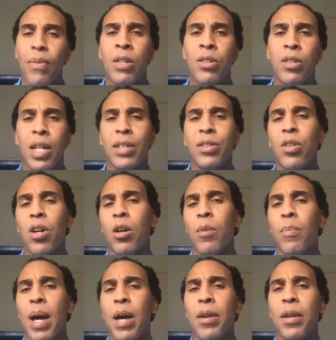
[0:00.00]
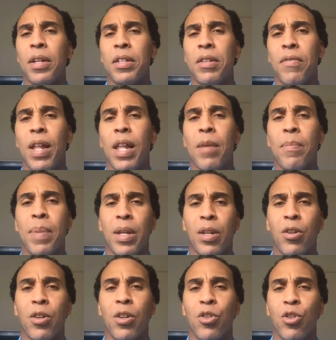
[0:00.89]
So let's talk about uh, developing
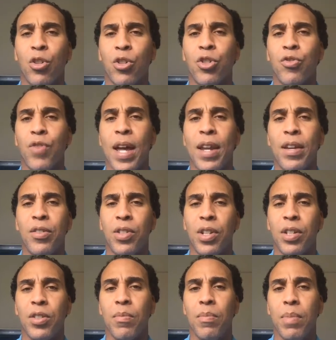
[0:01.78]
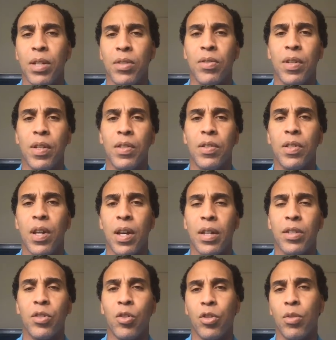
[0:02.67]
your, your strategy as a business.
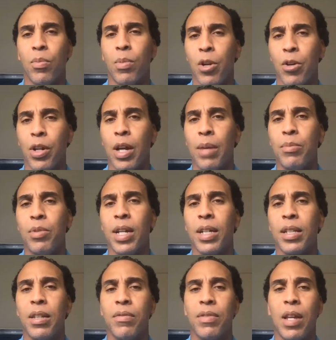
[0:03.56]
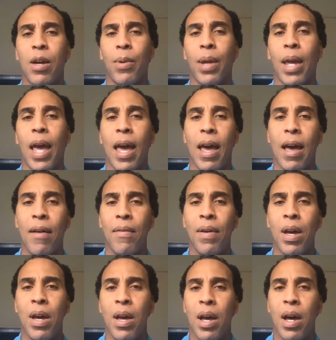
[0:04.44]
Uh, so some learning objectives that we
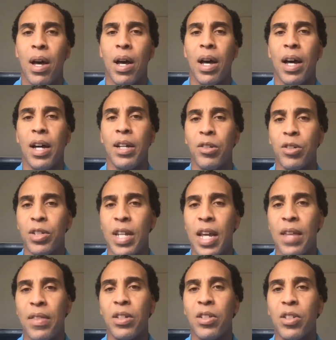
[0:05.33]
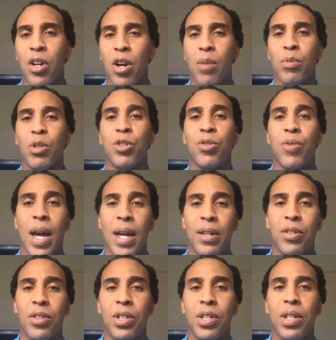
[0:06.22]
have, uh, understand the term
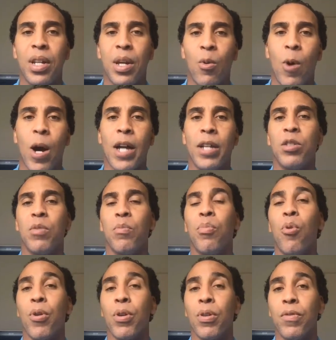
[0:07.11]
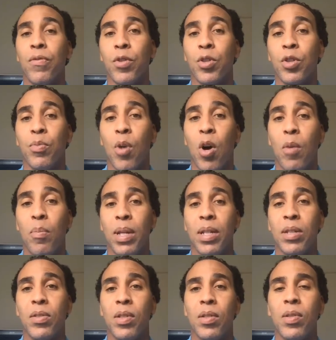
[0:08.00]
strategy and why it's important for small
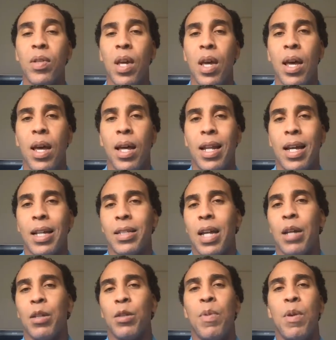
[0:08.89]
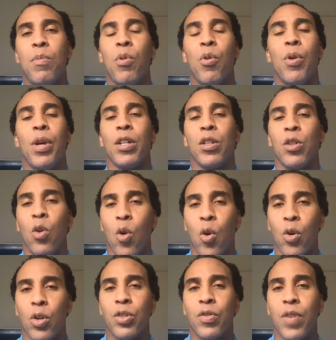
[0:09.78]
business. A lot of times people
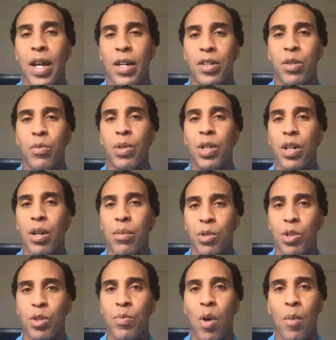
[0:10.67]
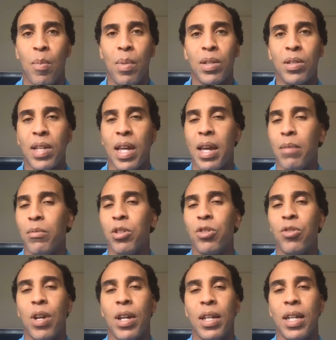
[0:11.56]
ignore strategy when it comes to small business. Hey, I'm
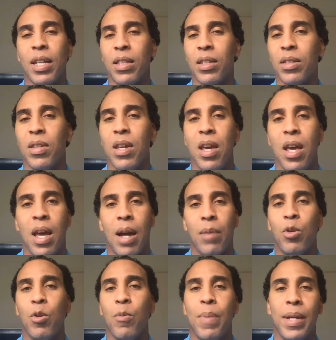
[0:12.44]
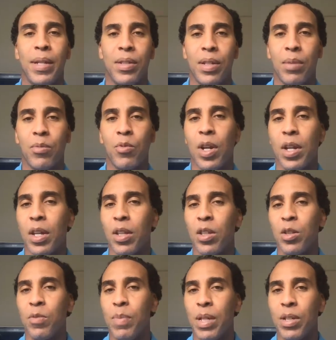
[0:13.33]
just trying to get this, I'm too busy, I'm trying to get
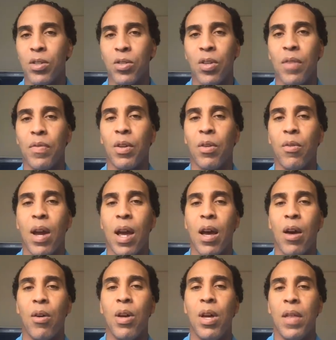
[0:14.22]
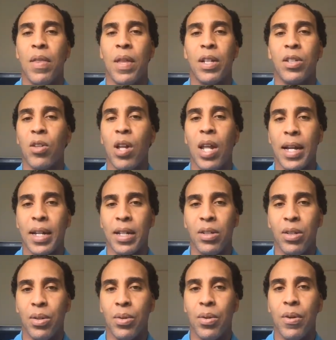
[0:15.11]
this business off the ground. That's all I
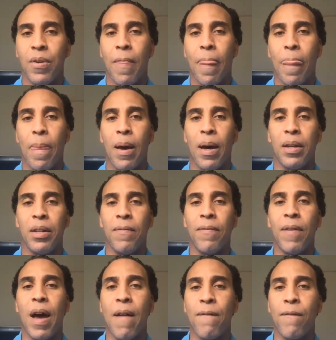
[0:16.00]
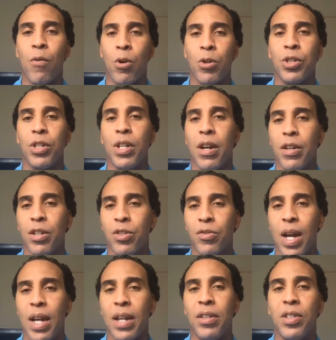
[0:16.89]
can do. Uh, define four generic
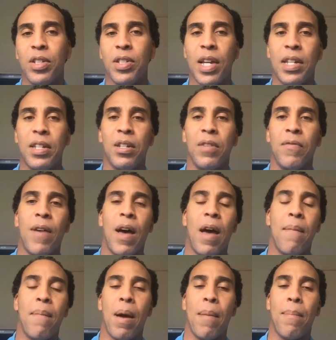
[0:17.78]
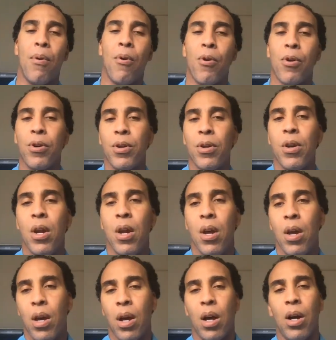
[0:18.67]
strategies identified by Porter,
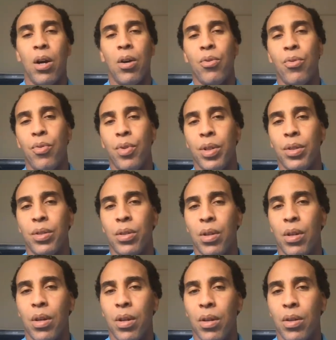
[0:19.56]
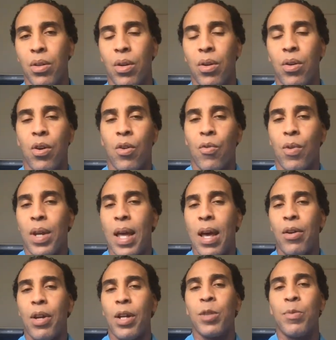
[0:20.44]
uh, who is uh, you know a
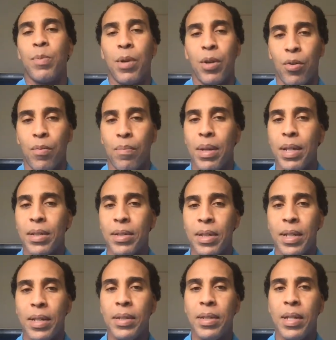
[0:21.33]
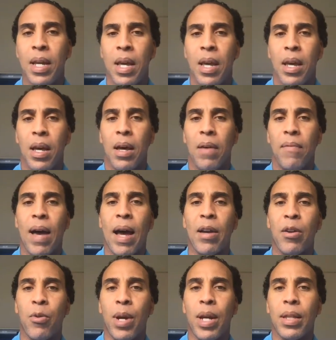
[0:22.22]
renowned expert on business.
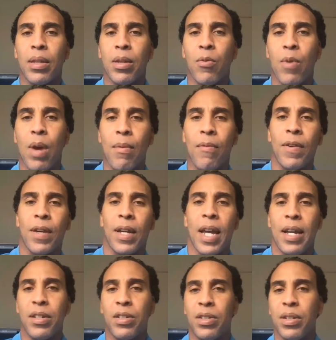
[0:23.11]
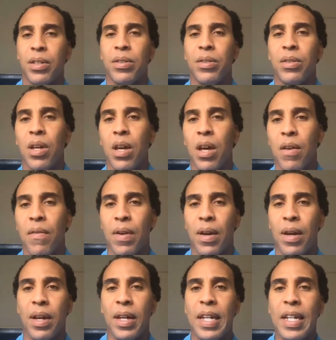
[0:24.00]
Evaluate the ramifications of
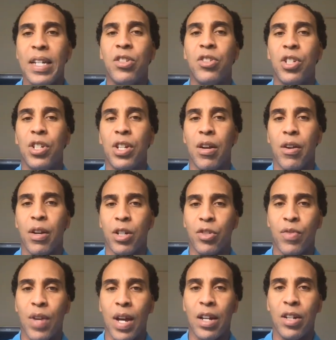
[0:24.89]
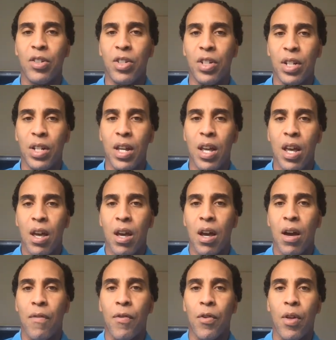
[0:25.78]
uh, each generic strategy
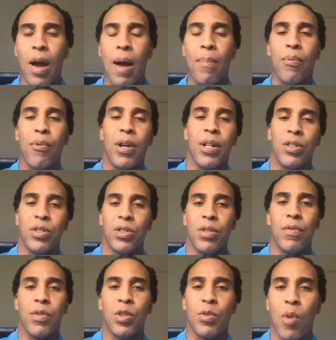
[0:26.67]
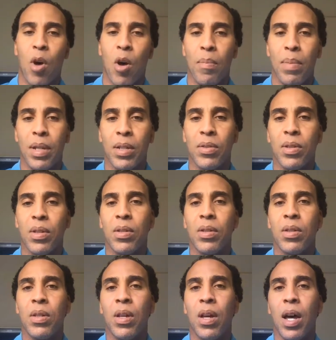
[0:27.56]
uh, for the operations of a small
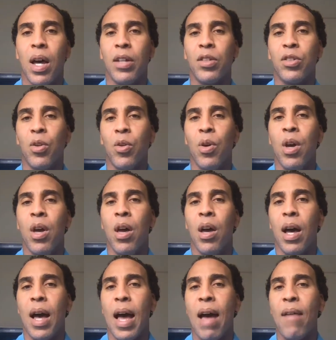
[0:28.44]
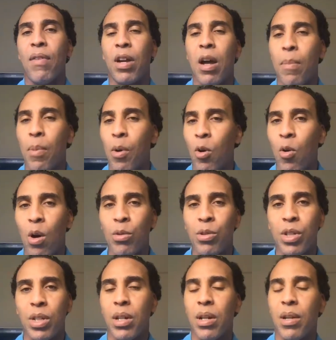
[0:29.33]
business. Uh, so I have a couple
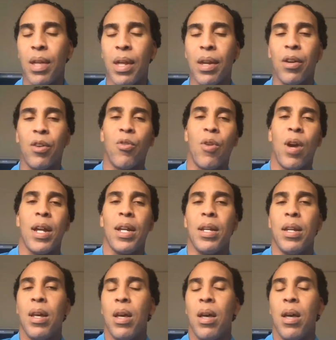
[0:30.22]
quotes in here that are great.